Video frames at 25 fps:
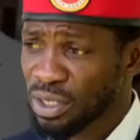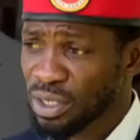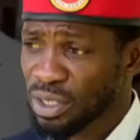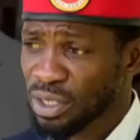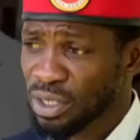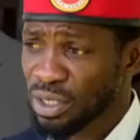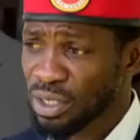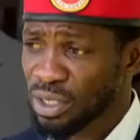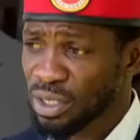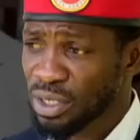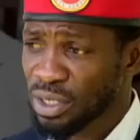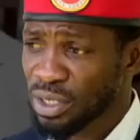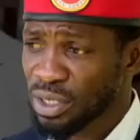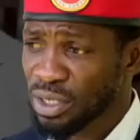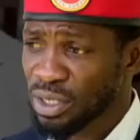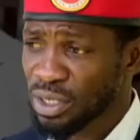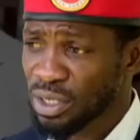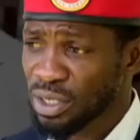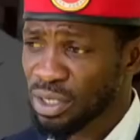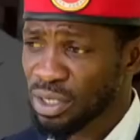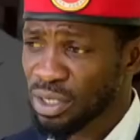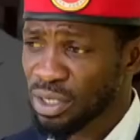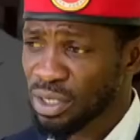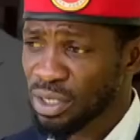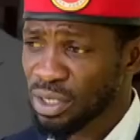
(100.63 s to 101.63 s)

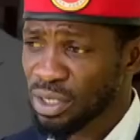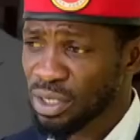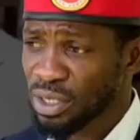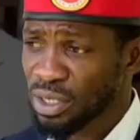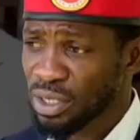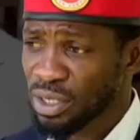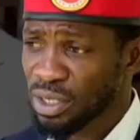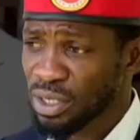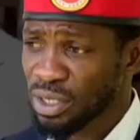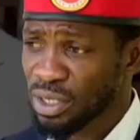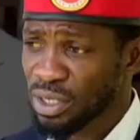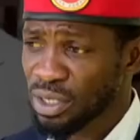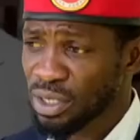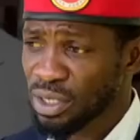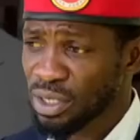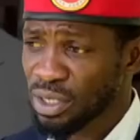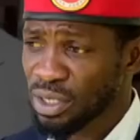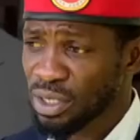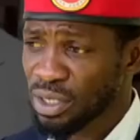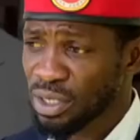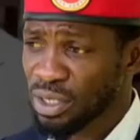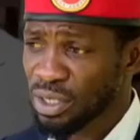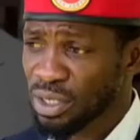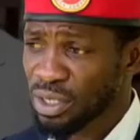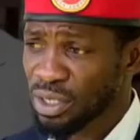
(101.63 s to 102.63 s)

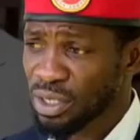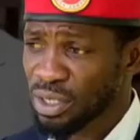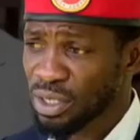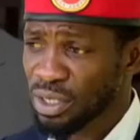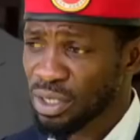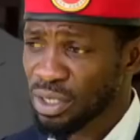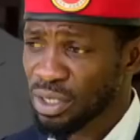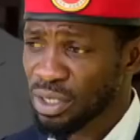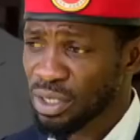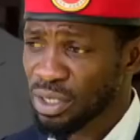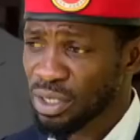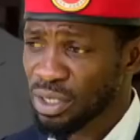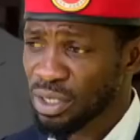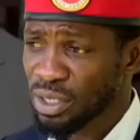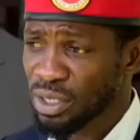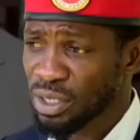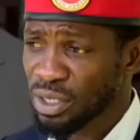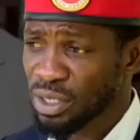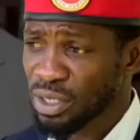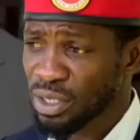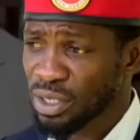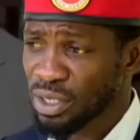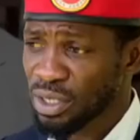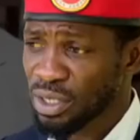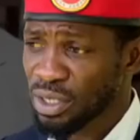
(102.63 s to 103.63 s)

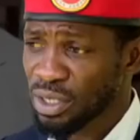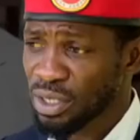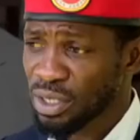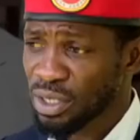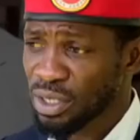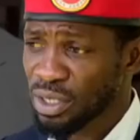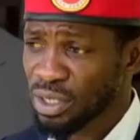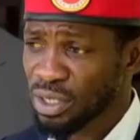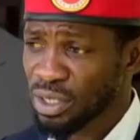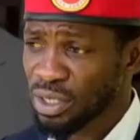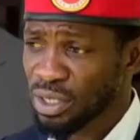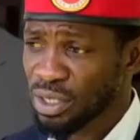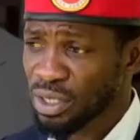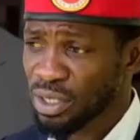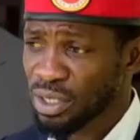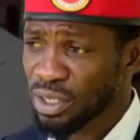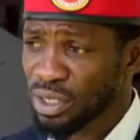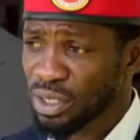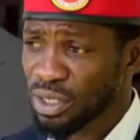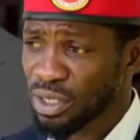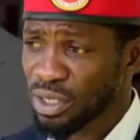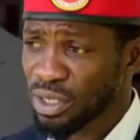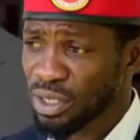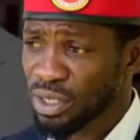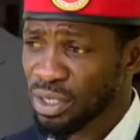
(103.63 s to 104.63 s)

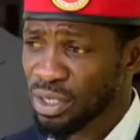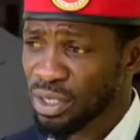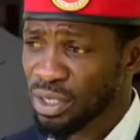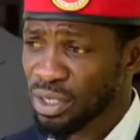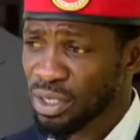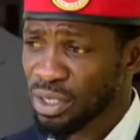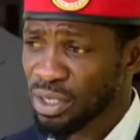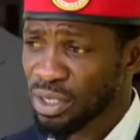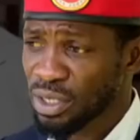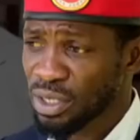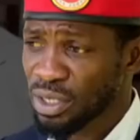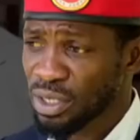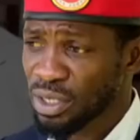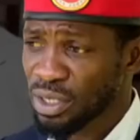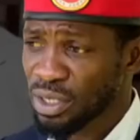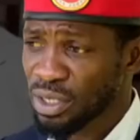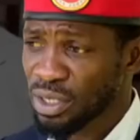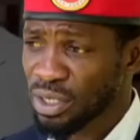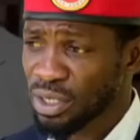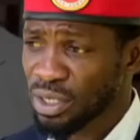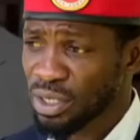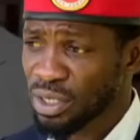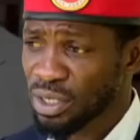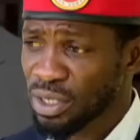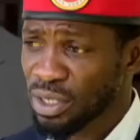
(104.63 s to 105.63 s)

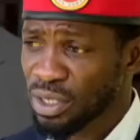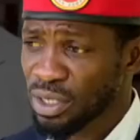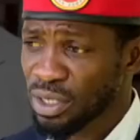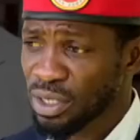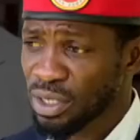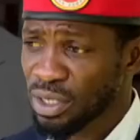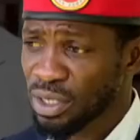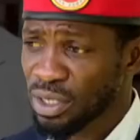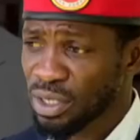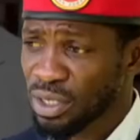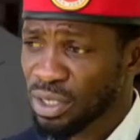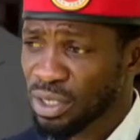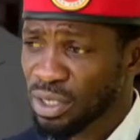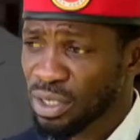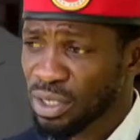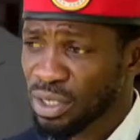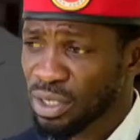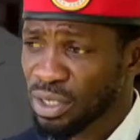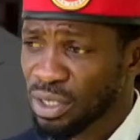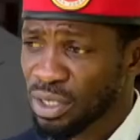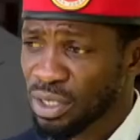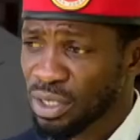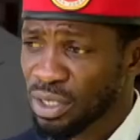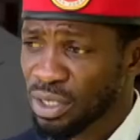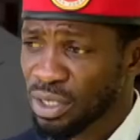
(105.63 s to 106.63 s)

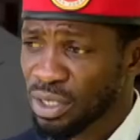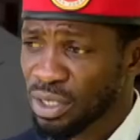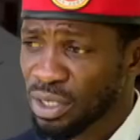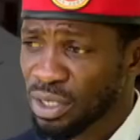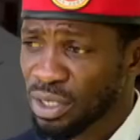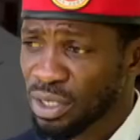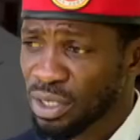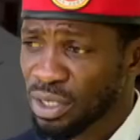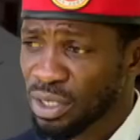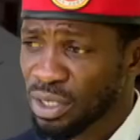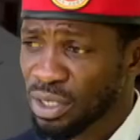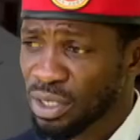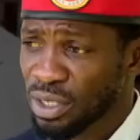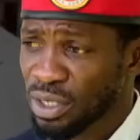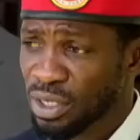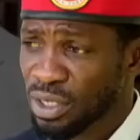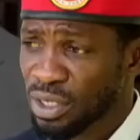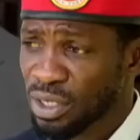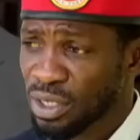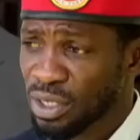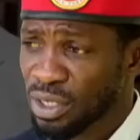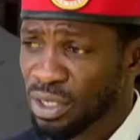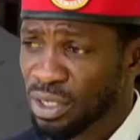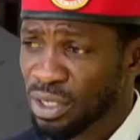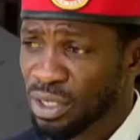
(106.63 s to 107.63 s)

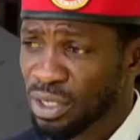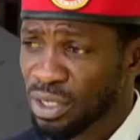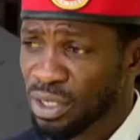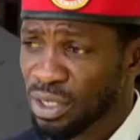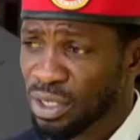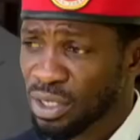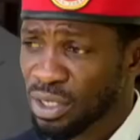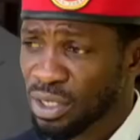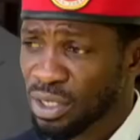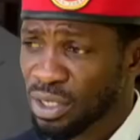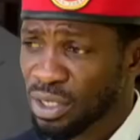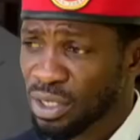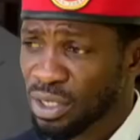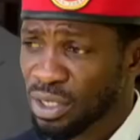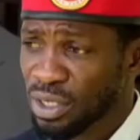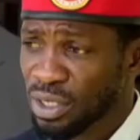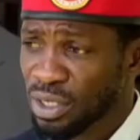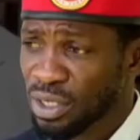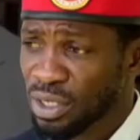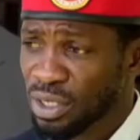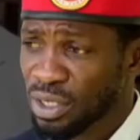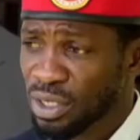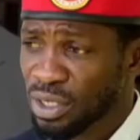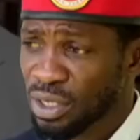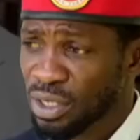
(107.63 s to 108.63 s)
(silent)